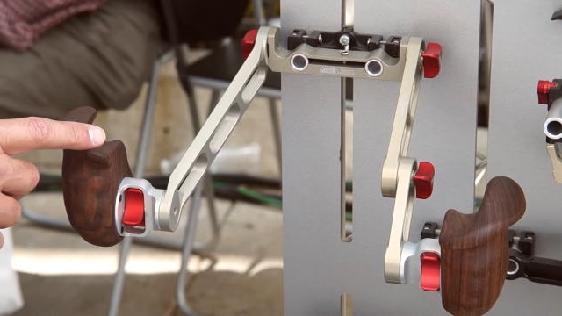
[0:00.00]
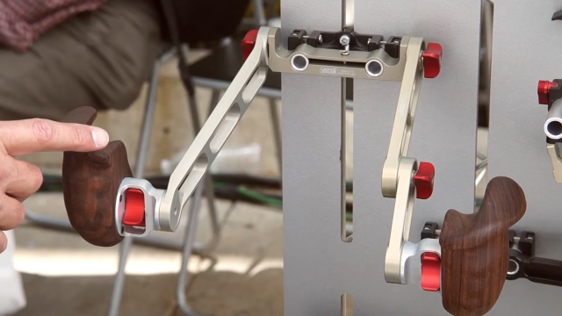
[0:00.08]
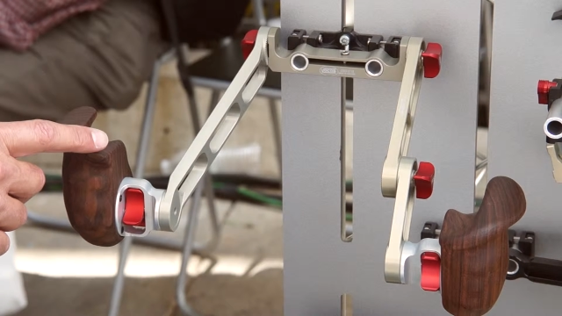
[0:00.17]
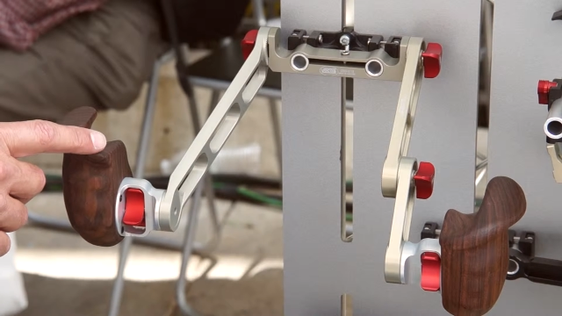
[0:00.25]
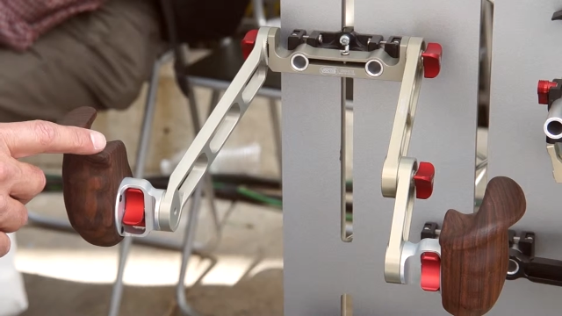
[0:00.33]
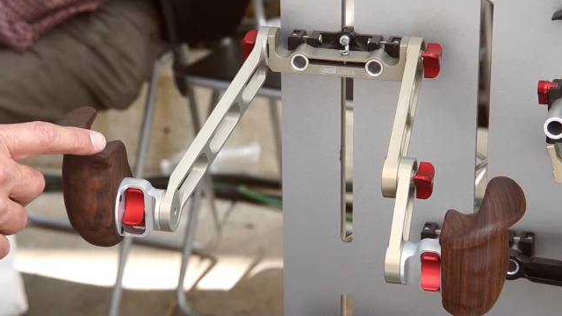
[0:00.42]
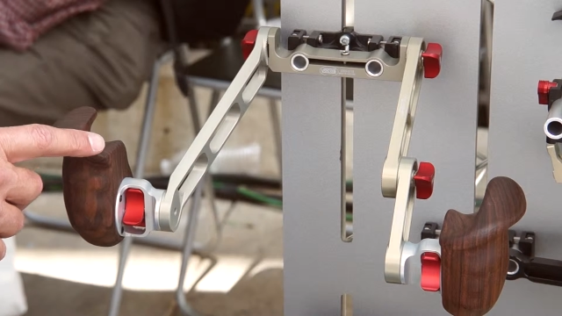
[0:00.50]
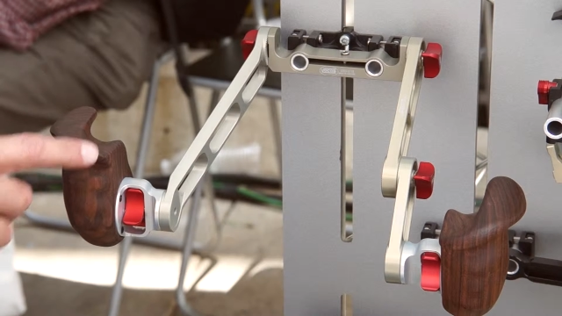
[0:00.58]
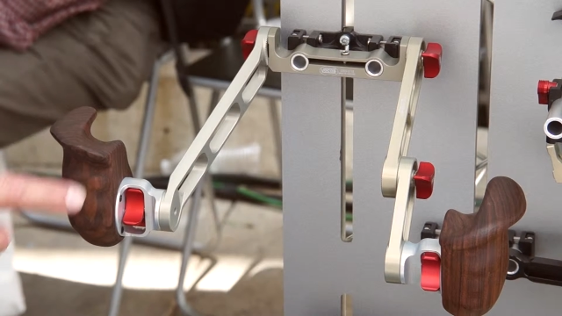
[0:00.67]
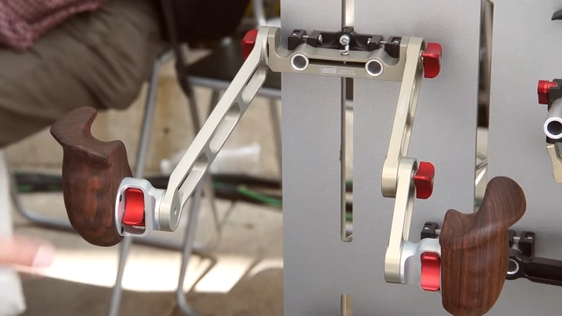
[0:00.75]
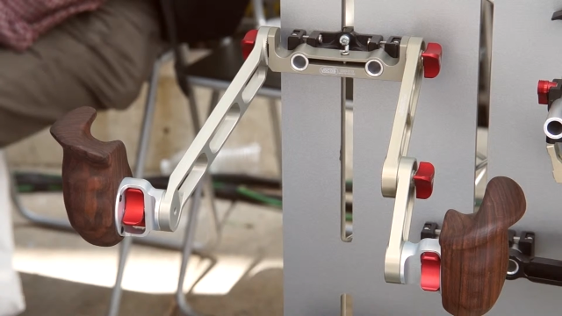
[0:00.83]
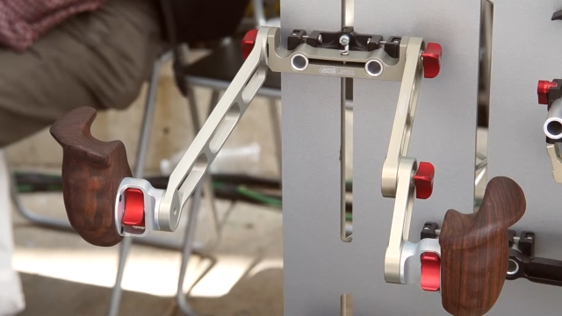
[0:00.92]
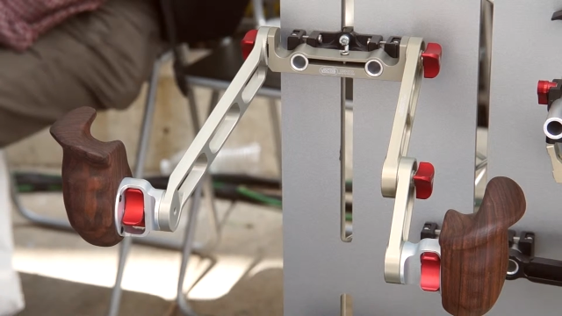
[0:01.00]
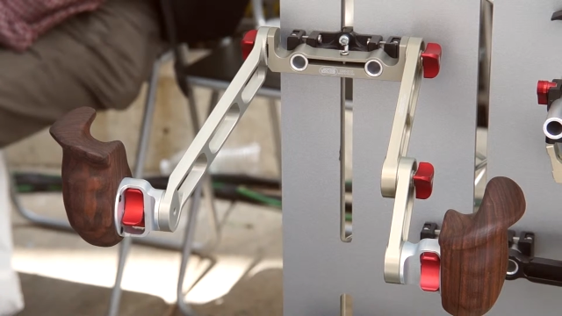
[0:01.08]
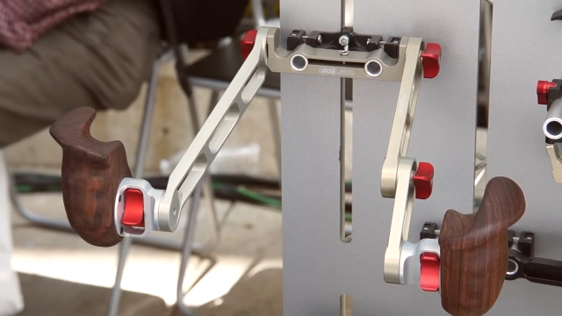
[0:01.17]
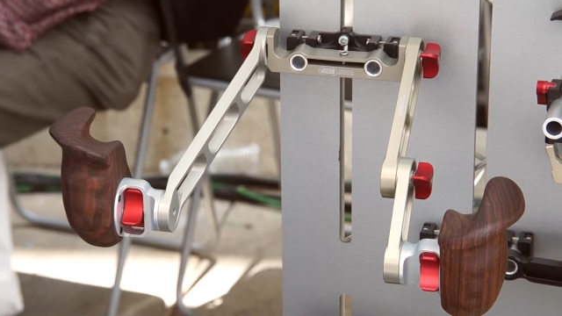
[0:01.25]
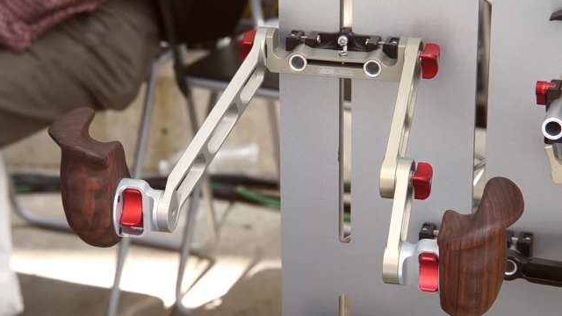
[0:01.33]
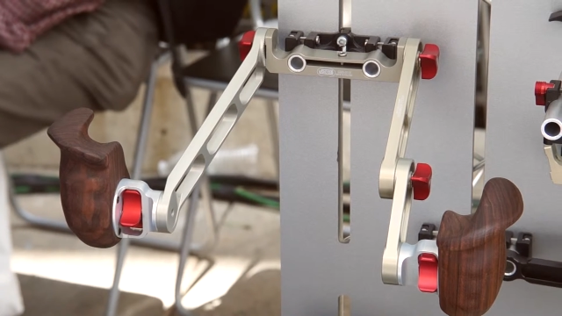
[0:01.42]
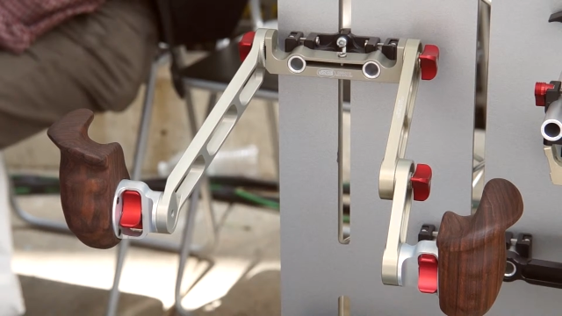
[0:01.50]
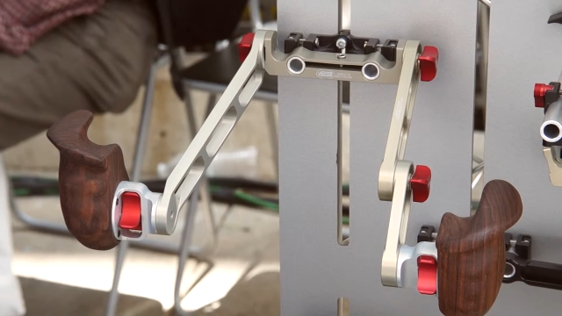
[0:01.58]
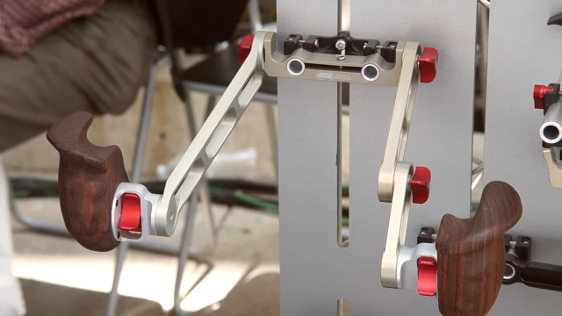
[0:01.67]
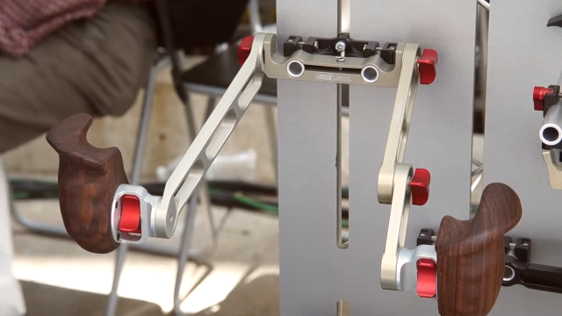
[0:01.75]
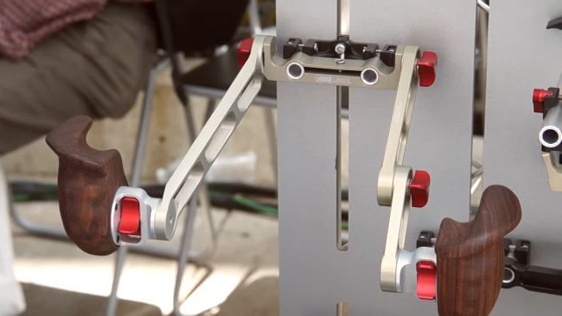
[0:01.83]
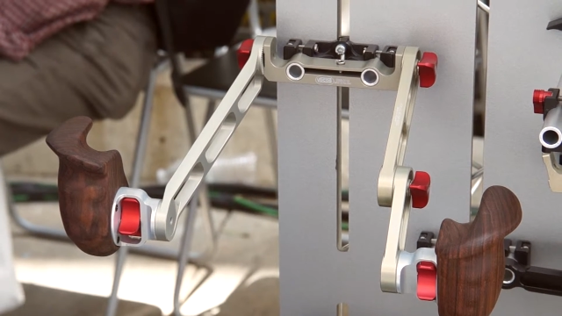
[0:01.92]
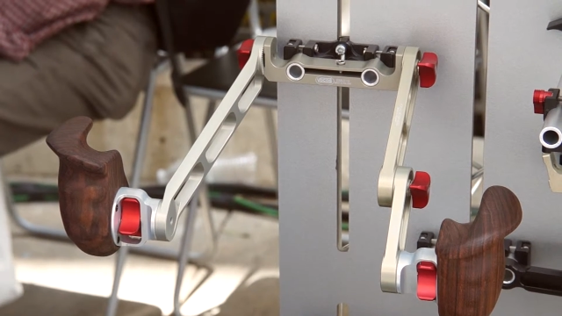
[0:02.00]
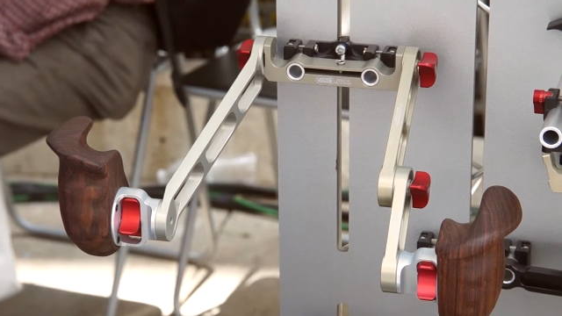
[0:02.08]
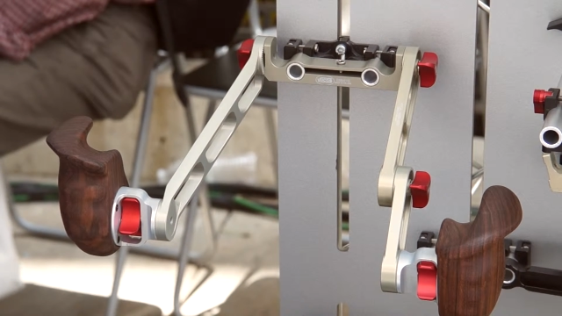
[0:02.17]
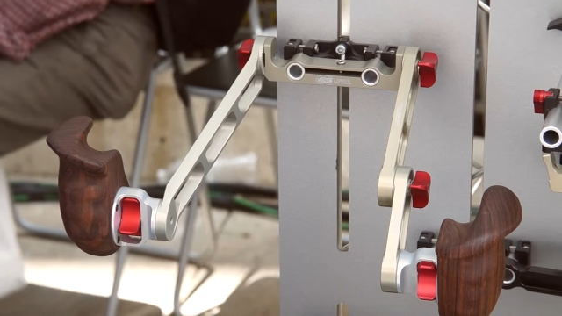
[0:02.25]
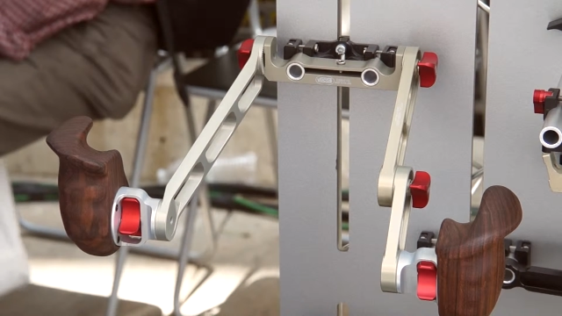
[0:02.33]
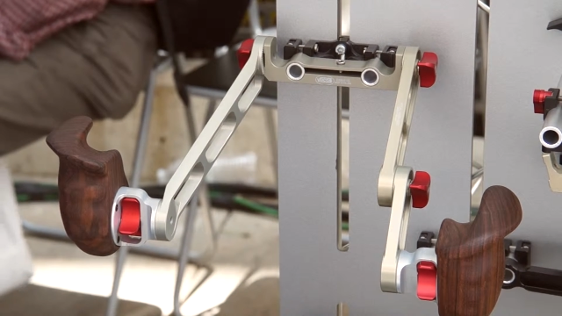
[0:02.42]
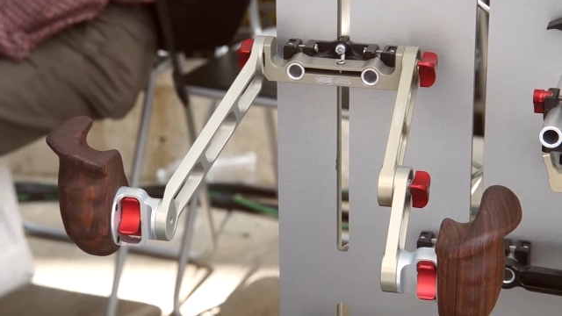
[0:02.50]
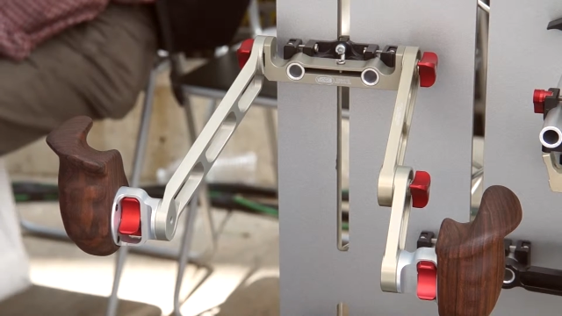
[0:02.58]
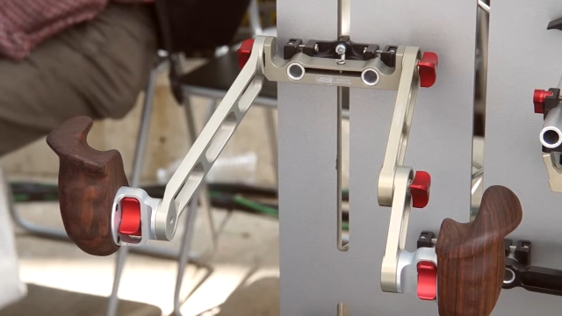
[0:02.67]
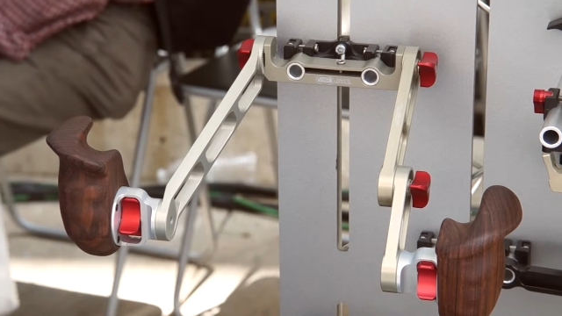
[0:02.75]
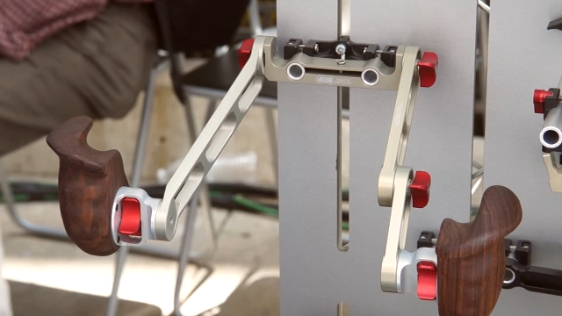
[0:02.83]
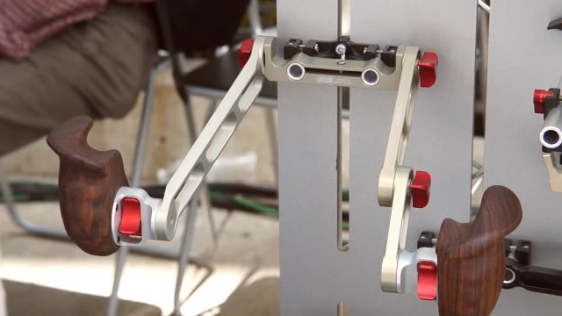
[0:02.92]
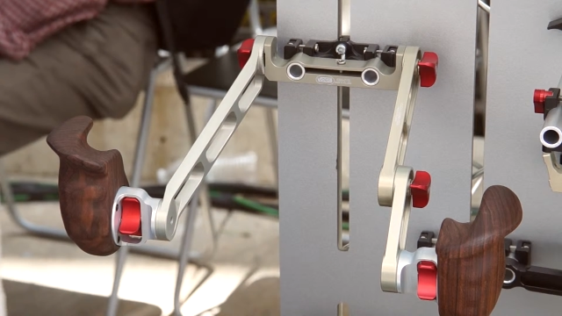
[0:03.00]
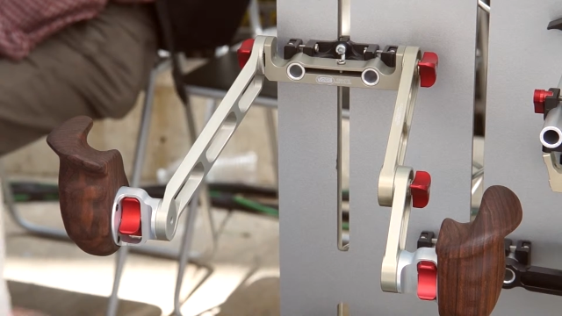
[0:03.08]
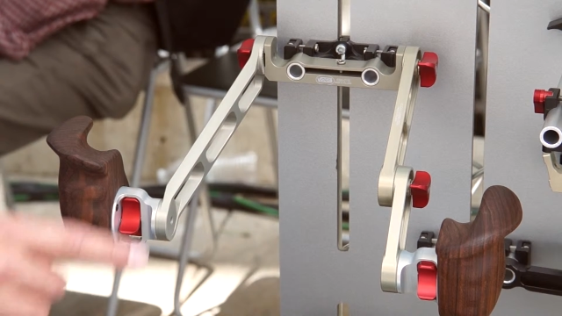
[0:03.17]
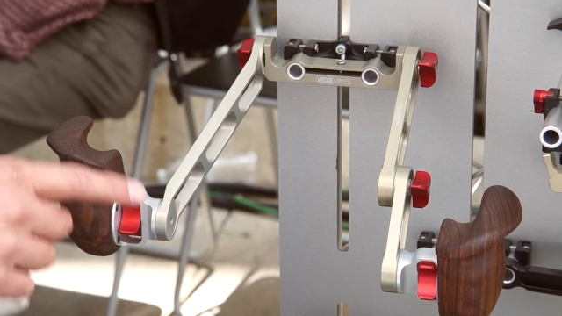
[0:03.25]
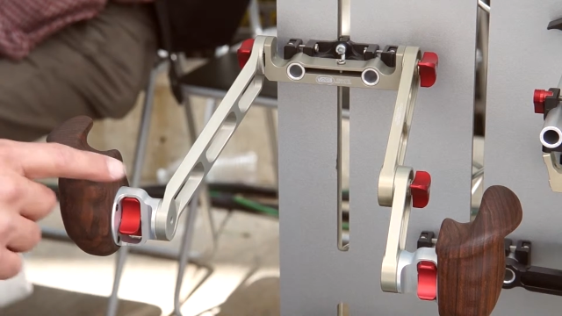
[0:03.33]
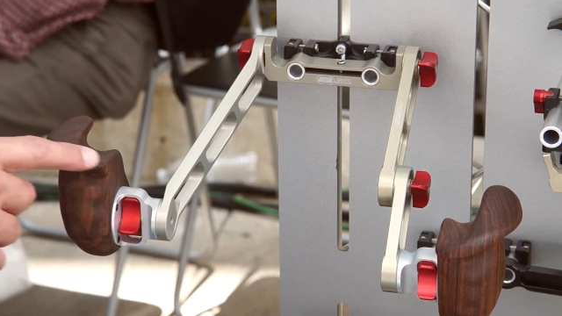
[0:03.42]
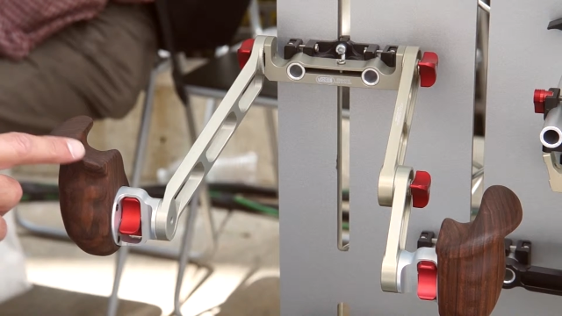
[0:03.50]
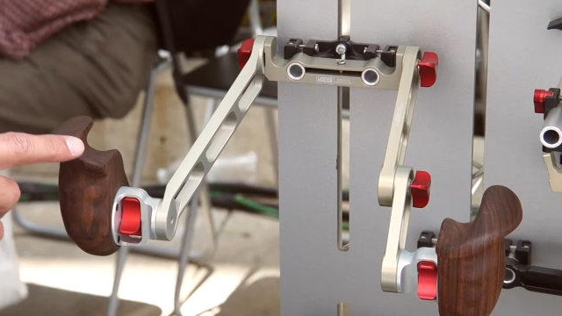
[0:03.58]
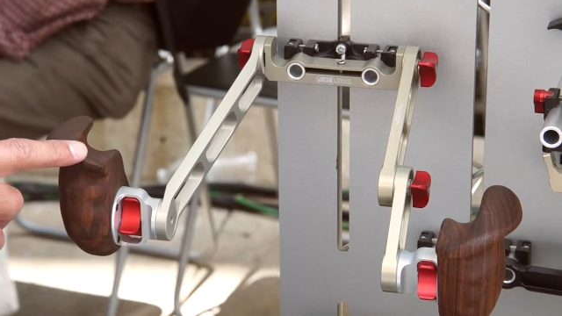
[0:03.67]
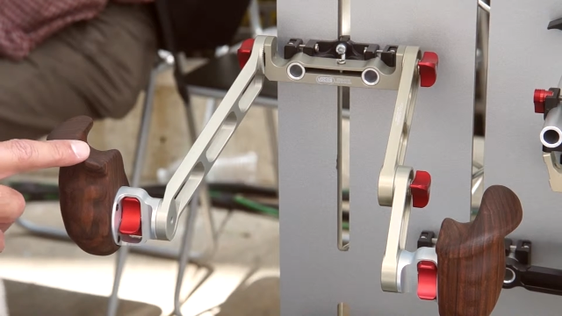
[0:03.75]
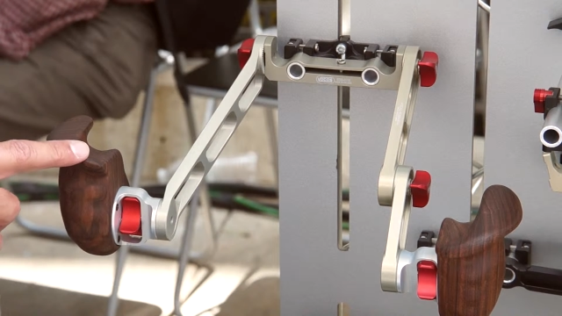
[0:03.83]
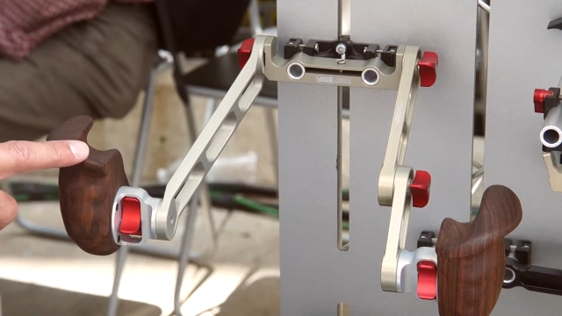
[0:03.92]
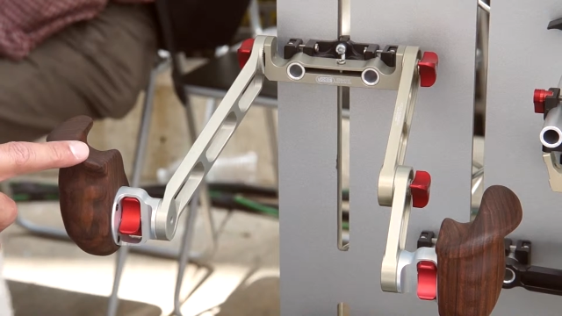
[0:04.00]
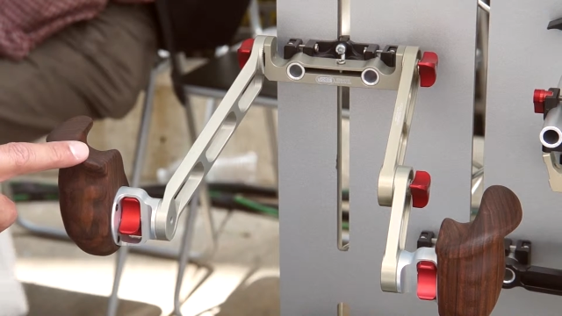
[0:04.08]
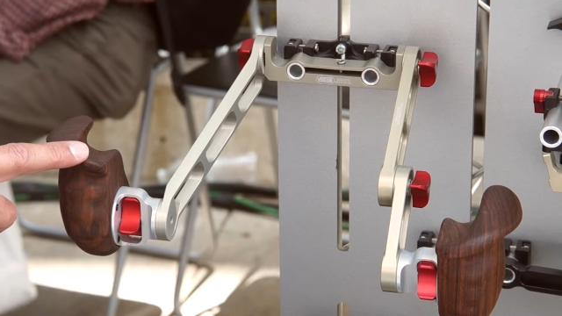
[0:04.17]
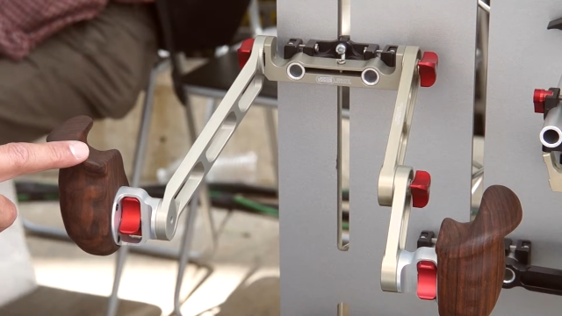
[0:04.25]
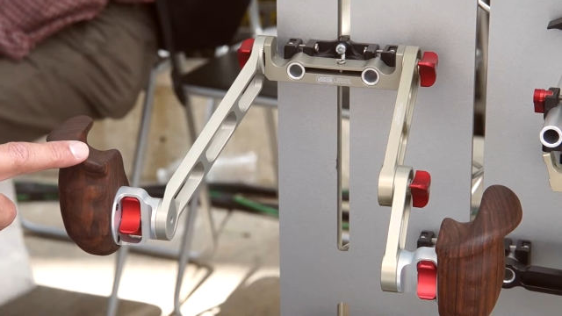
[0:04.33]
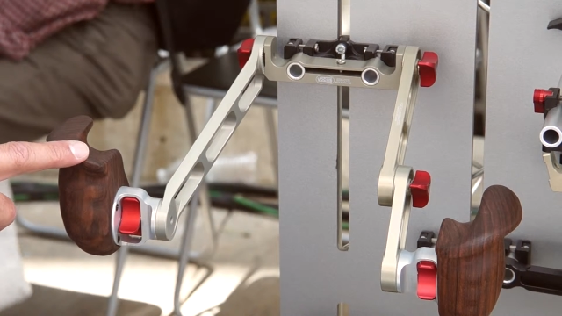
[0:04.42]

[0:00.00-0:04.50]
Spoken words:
No face is visible, so there are no lips to read.